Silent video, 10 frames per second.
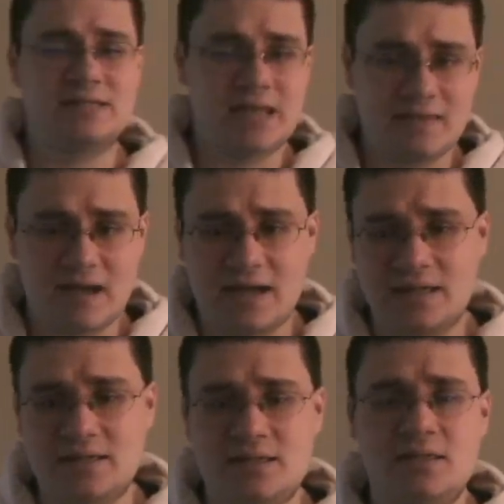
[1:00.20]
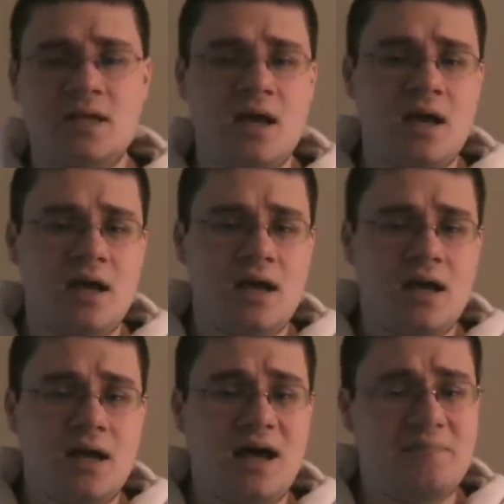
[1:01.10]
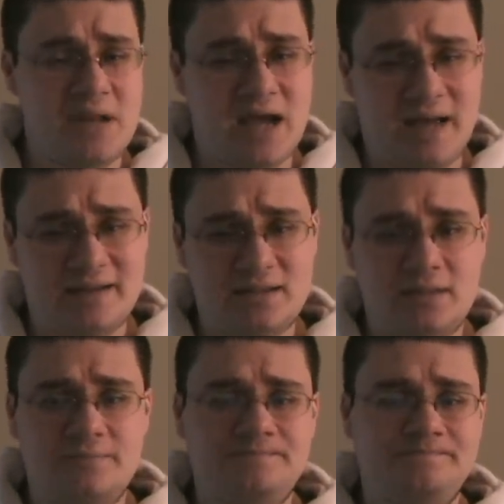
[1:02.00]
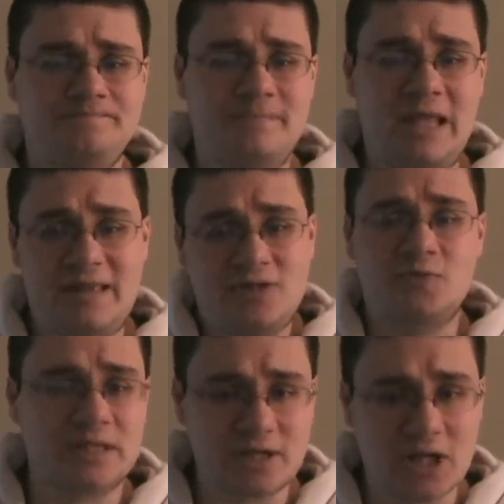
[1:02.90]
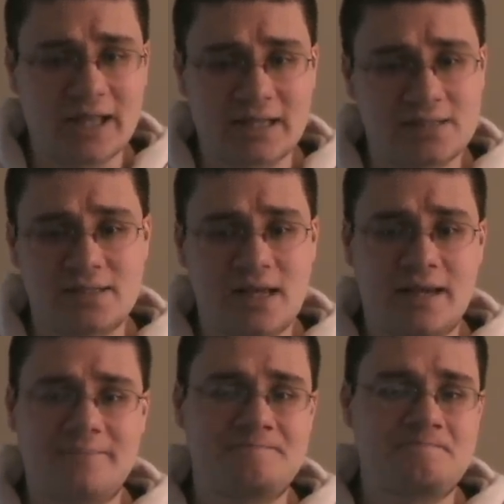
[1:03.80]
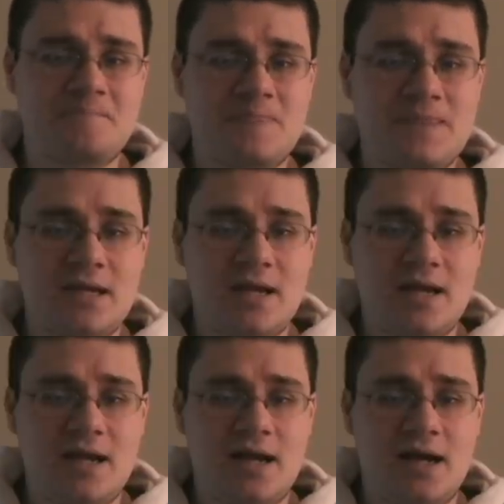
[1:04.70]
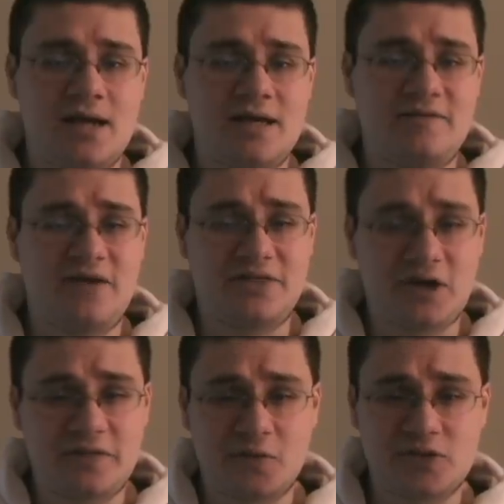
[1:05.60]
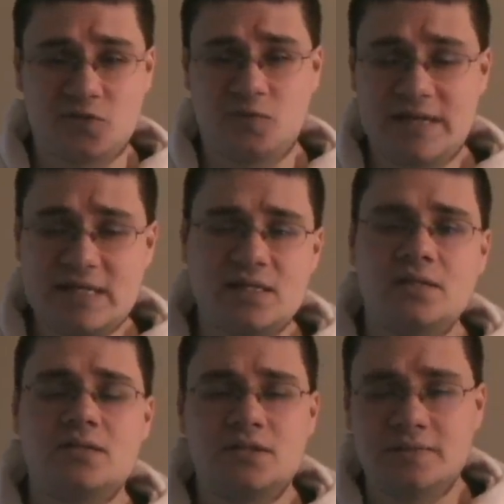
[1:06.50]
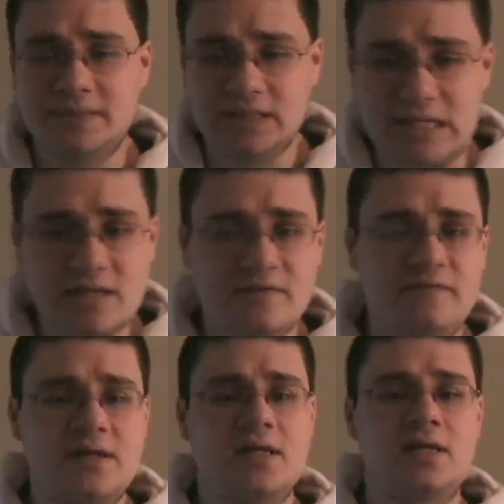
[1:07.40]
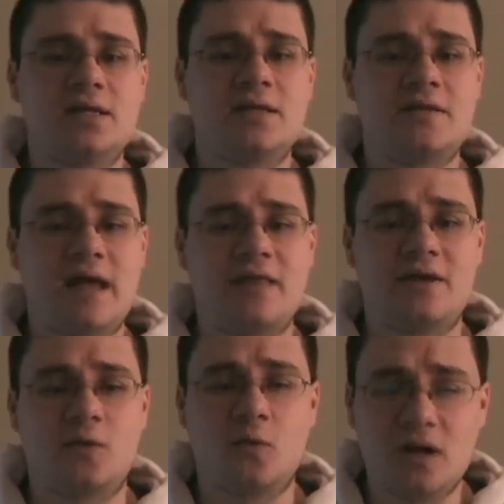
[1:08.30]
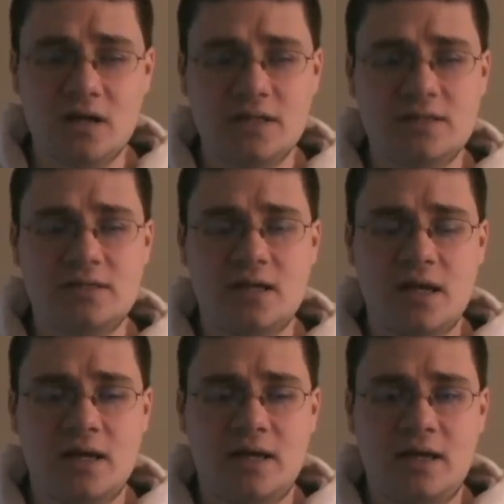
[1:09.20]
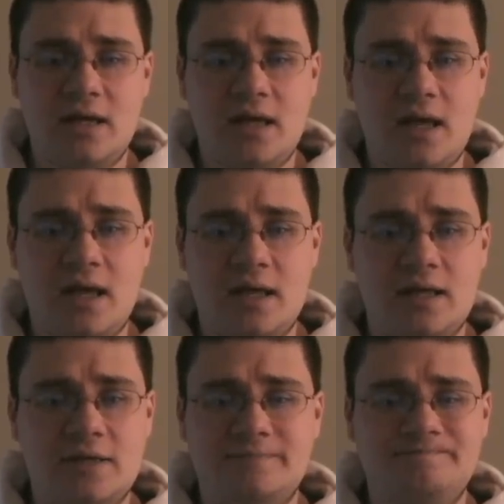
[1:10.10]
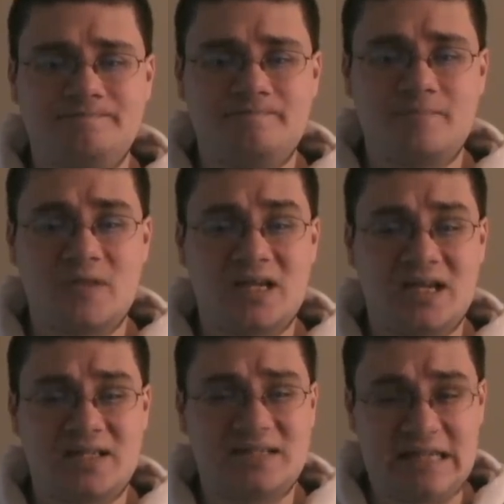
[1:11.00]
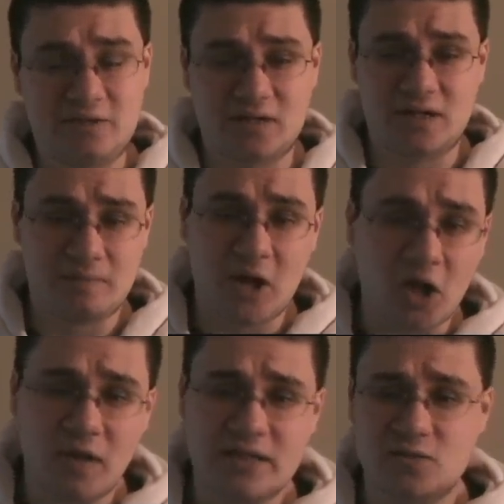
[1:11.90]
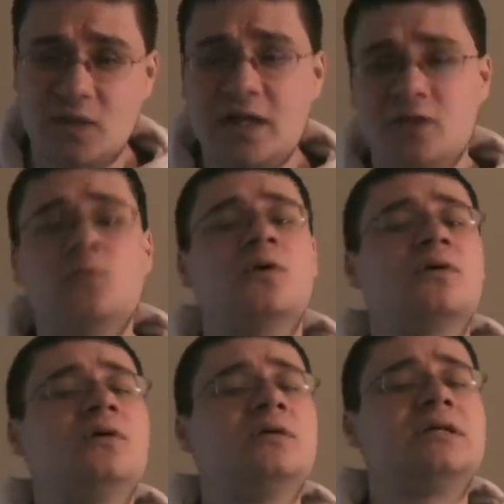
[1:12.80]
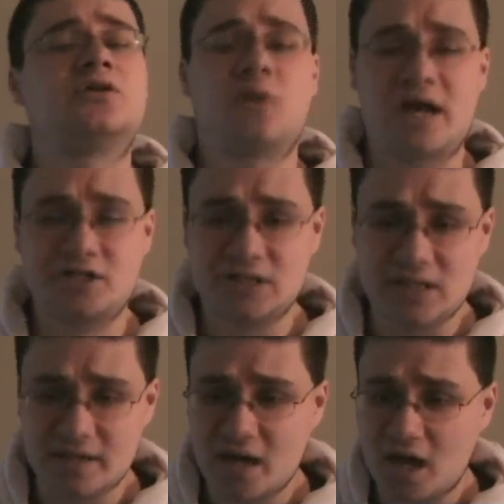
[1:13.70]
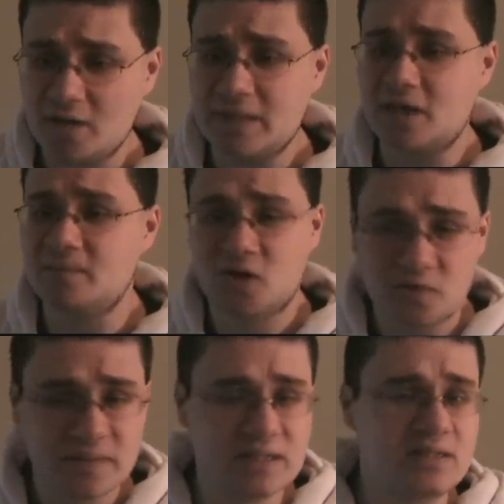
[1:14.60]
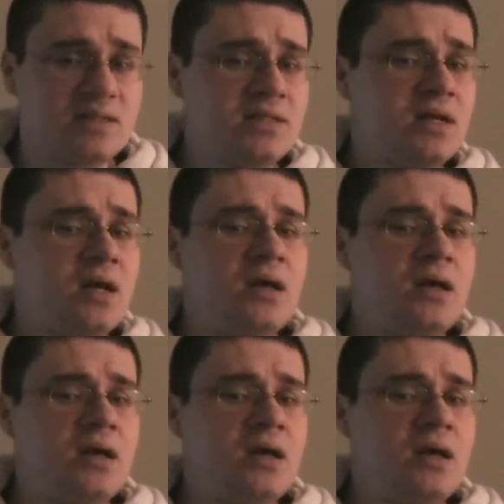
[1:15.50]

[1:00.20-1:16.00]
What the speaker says: say that, is, I'm not. And that's really all I can say. If I thought there was a reason to believe that there was a secret cabal that's running the world and crashing the economy on purpose,